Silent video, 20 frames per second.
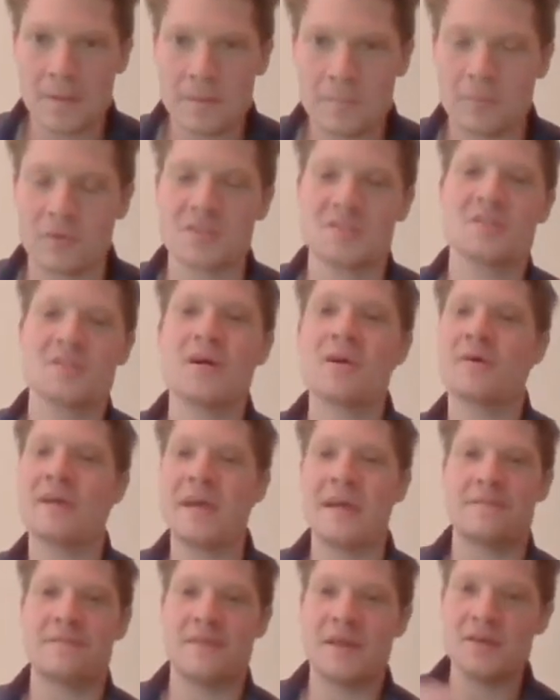Well, it's not
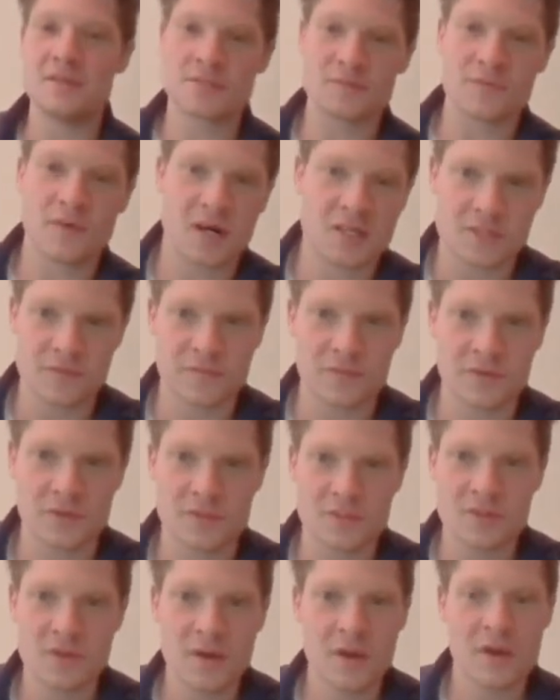okay if they use fossil
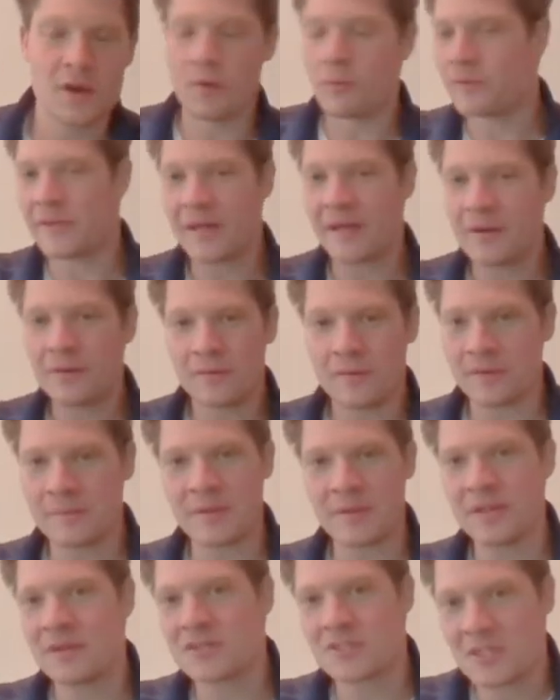fuels. Well, they don't. I
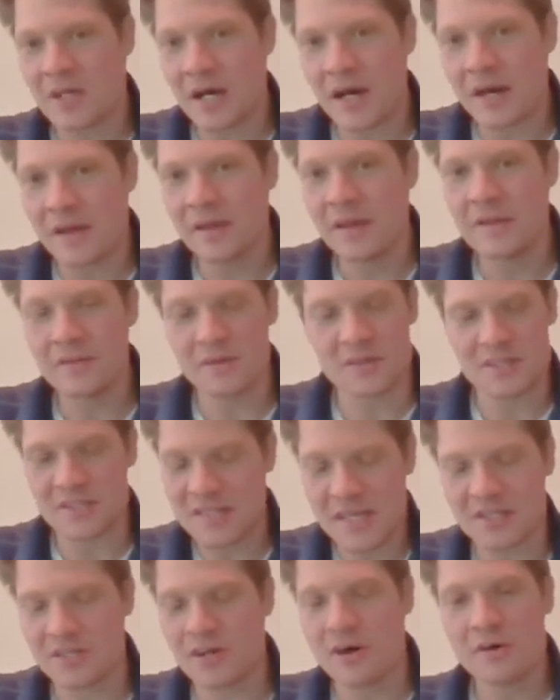mean, the
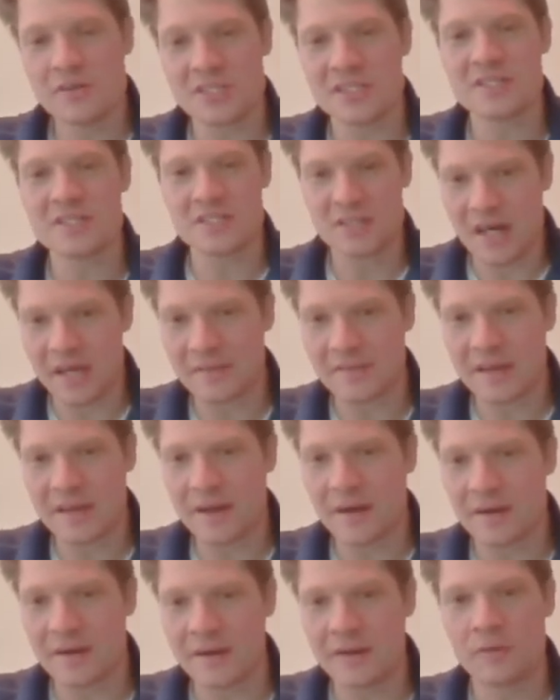technology is not
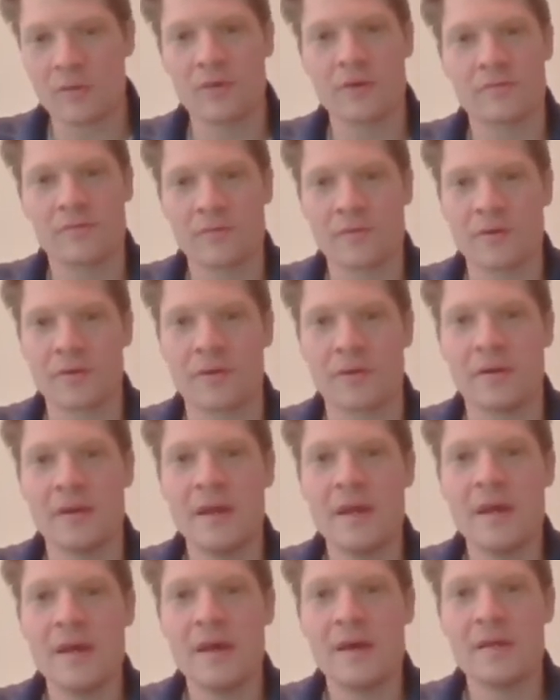there in order for,
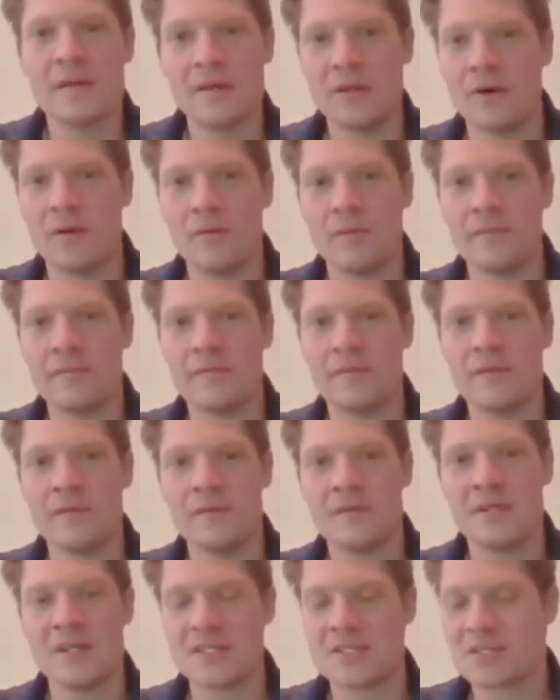
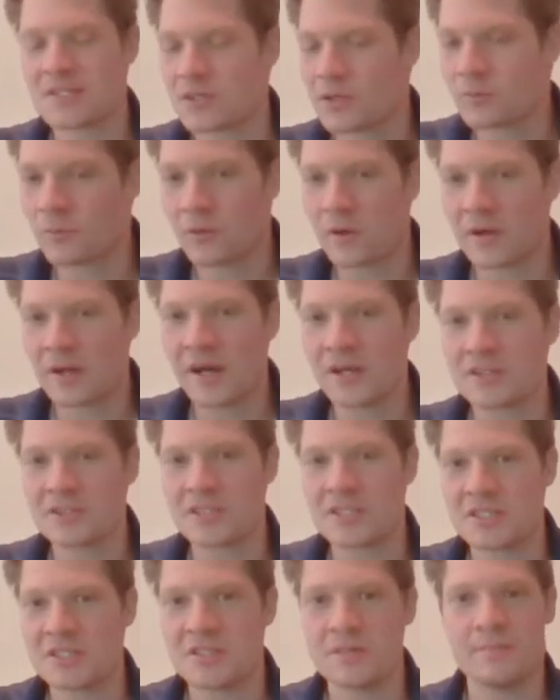these third world
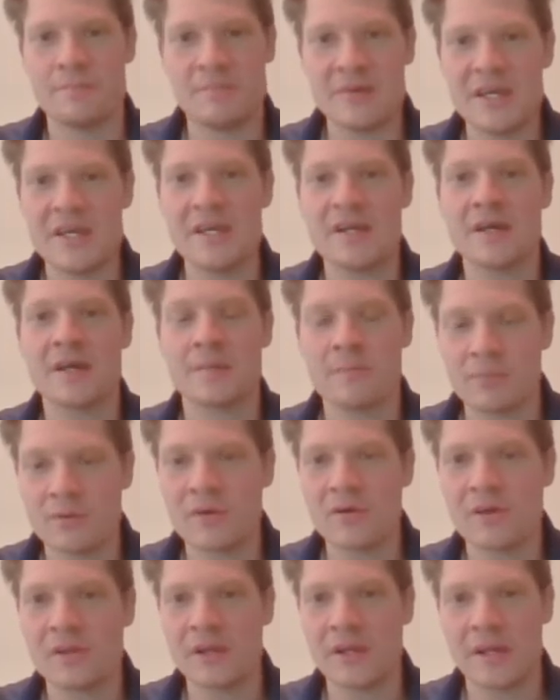countries to be
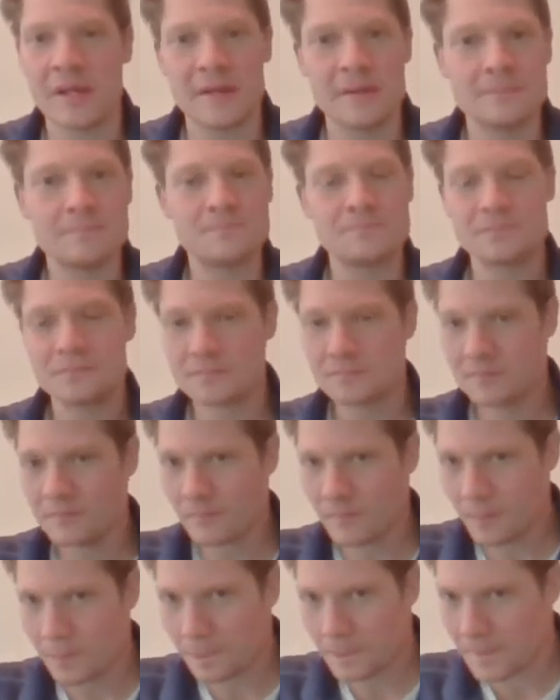completely,
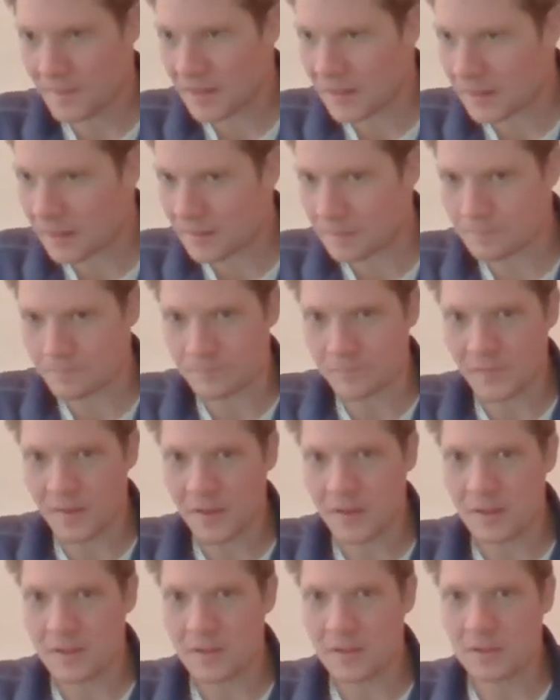um,
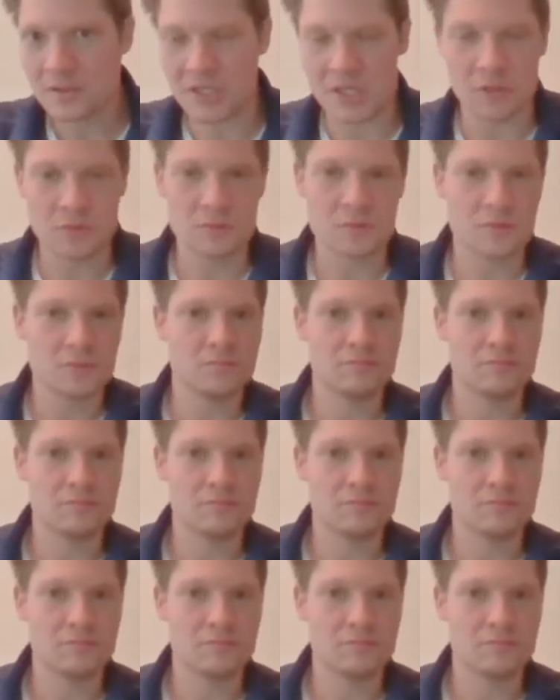you know,